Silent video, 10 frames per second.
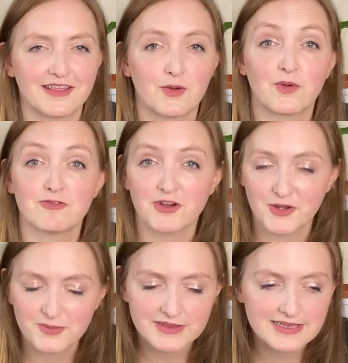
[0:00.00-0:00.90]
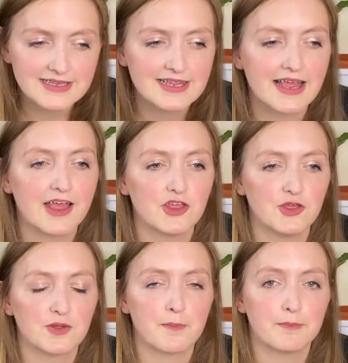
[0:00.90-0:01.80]
will root,
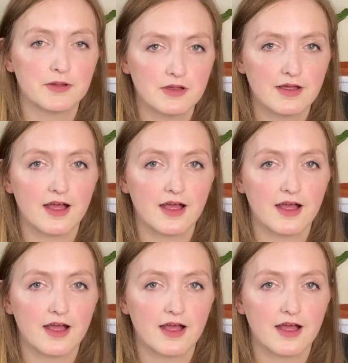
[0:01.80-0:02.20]
you can put